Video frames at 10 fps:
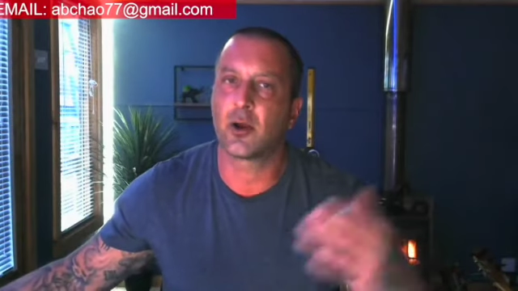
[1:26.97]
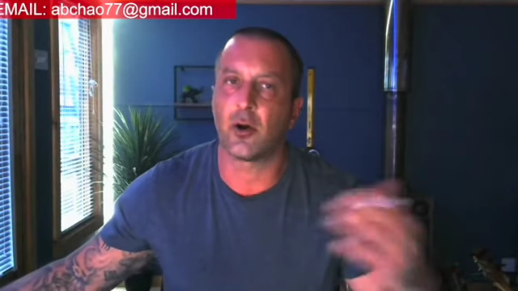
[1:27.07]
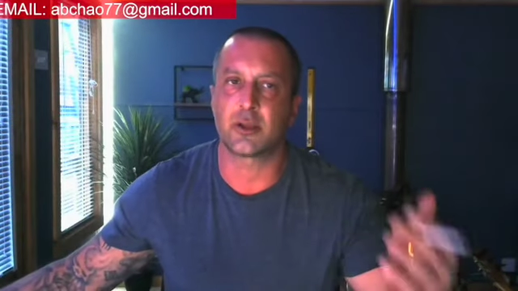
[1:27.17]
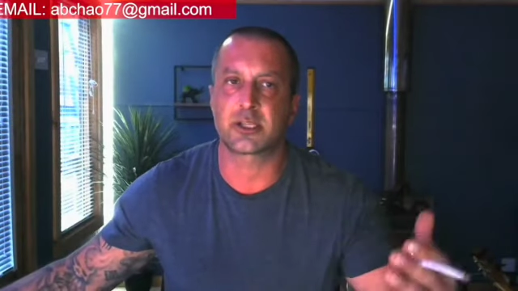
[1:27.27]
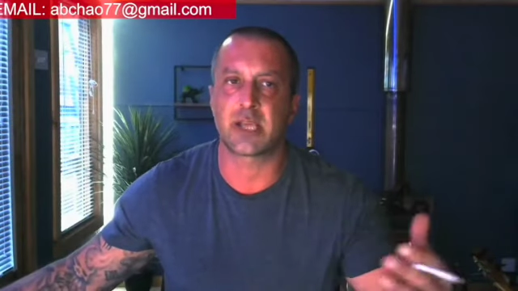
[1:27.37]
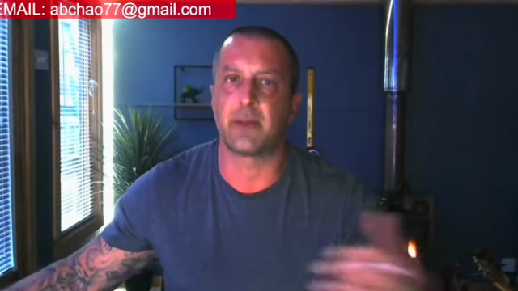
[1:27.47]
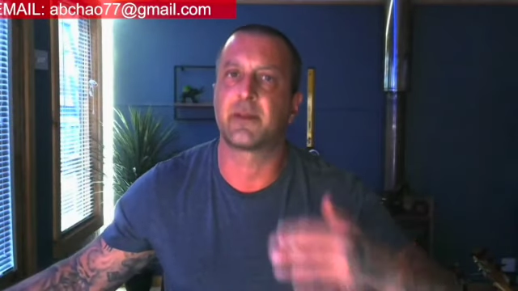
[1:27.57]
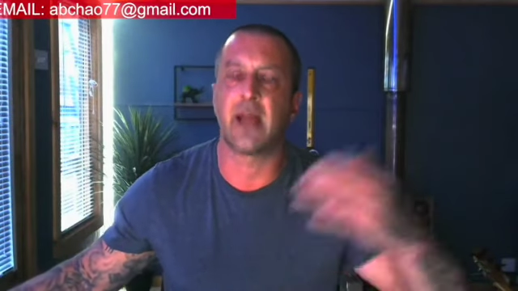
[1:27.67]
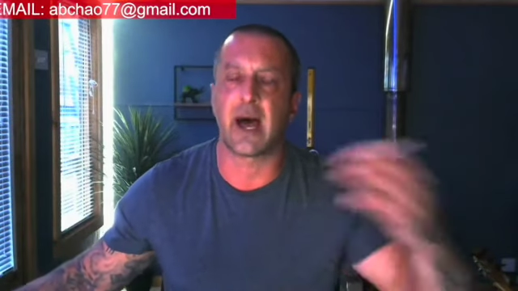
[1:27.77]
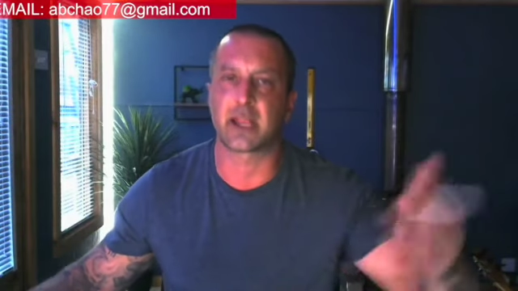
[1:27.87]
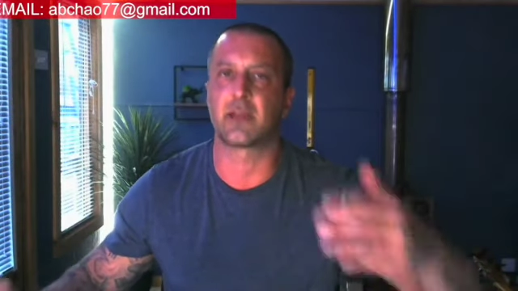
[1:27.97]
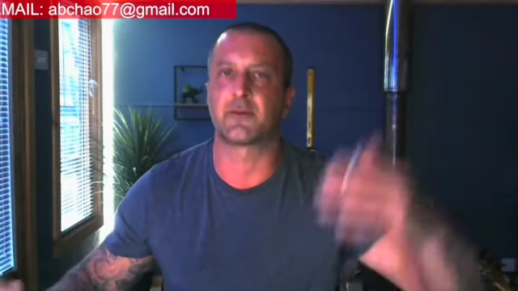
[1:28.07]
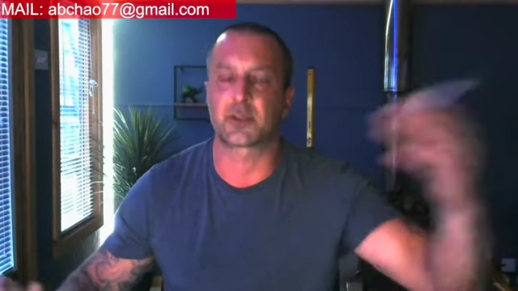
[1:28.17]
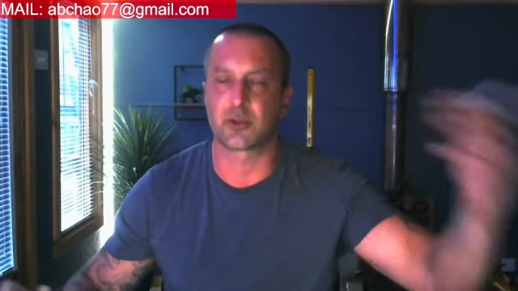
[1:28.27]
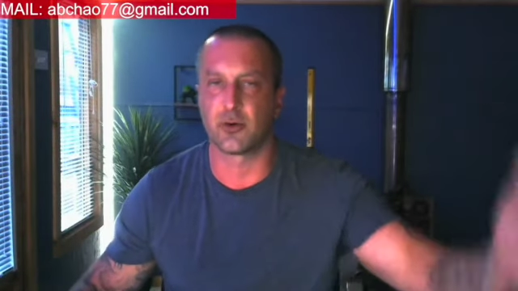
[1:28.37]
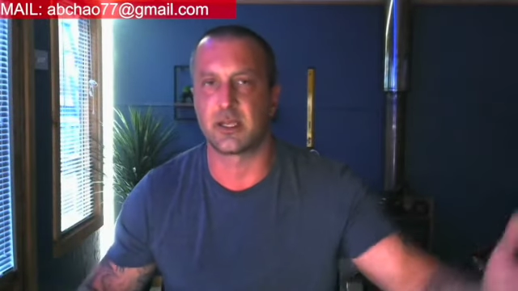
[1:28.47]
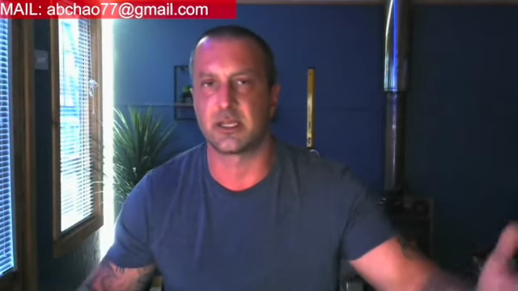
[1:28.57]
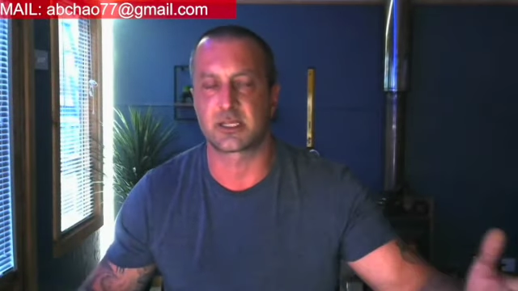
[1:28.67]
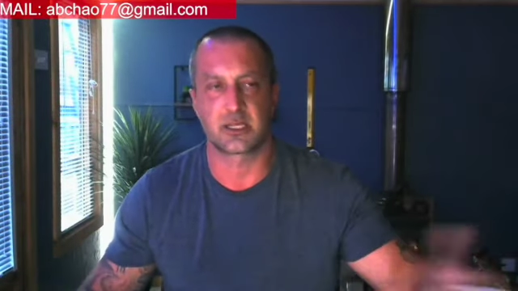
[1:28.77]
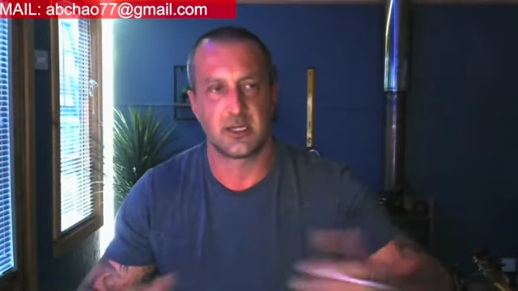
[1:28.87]
concept, narrative,
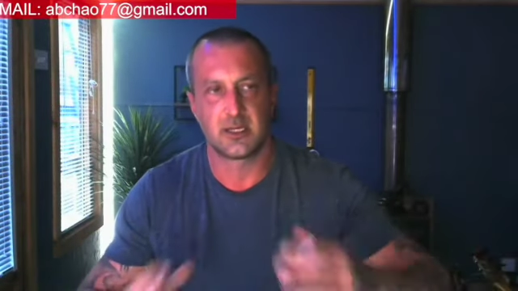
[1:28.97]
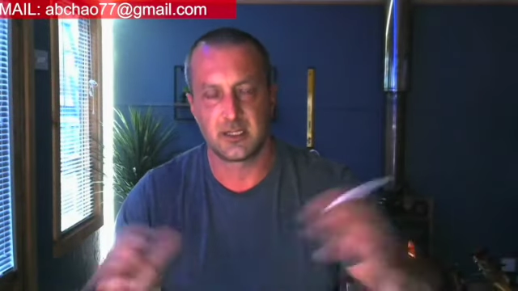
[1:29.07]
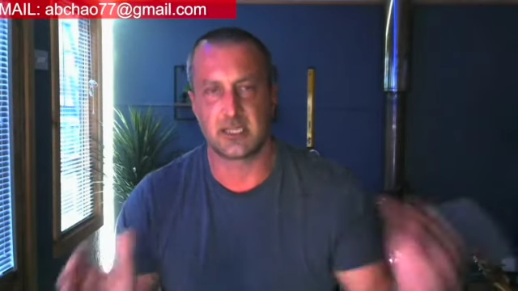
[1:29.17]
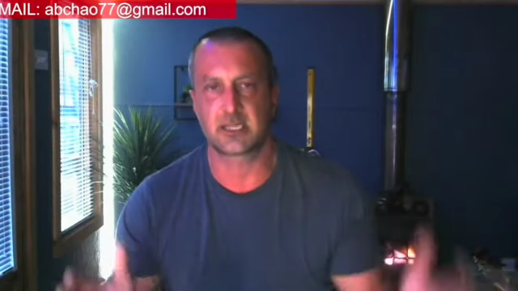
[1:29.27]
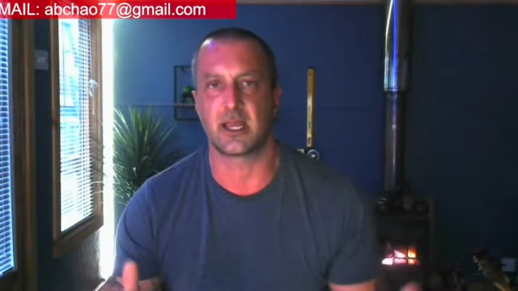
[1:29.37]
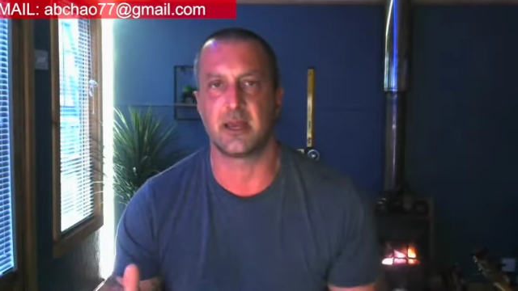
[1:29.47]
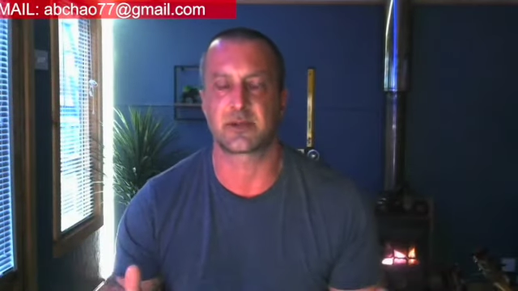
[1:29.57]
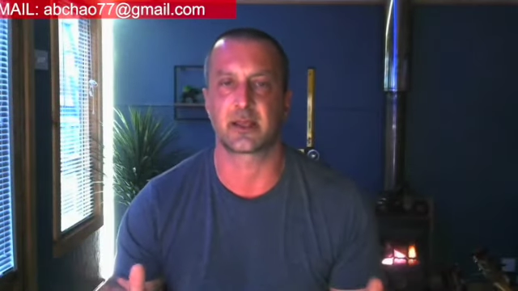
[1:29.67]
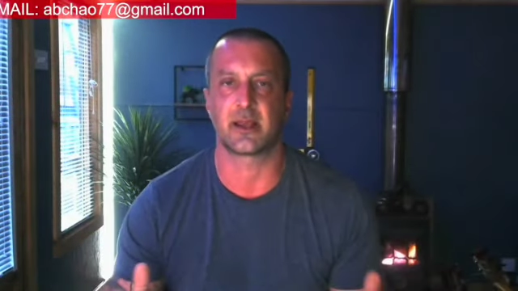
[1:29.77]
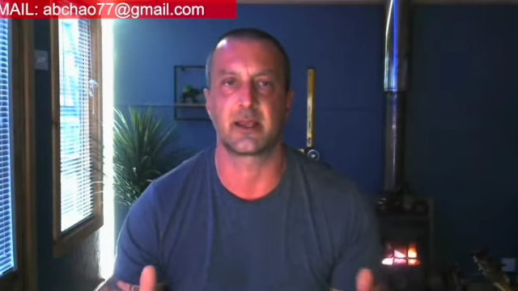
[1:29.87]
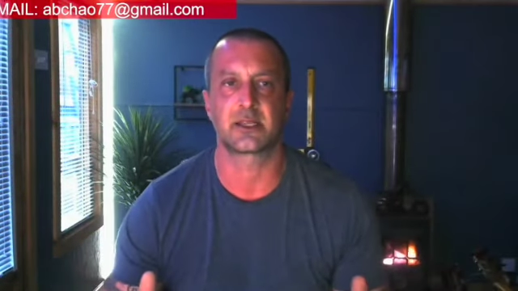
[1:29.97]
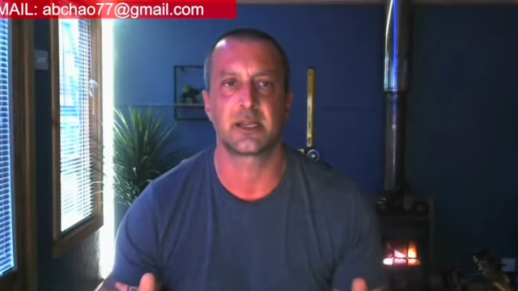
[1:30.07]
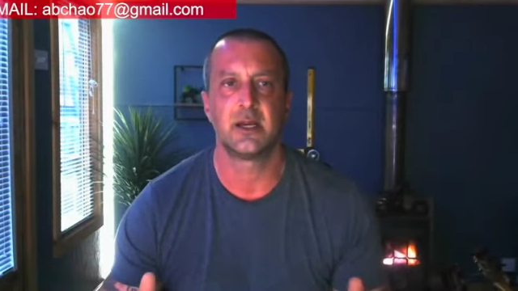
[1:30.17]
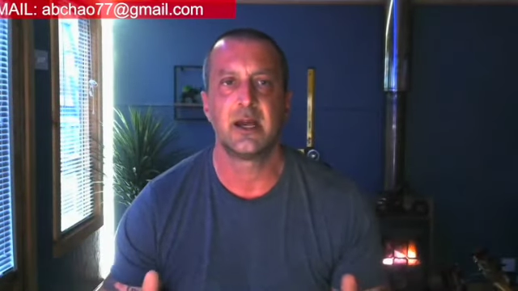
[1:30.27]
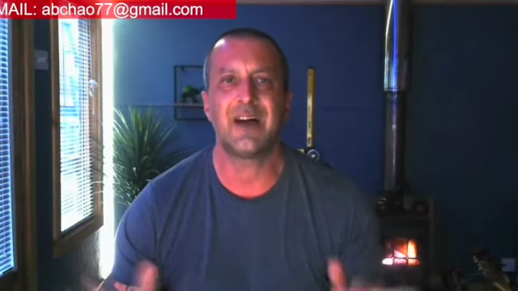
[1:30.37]
stories, these types of things.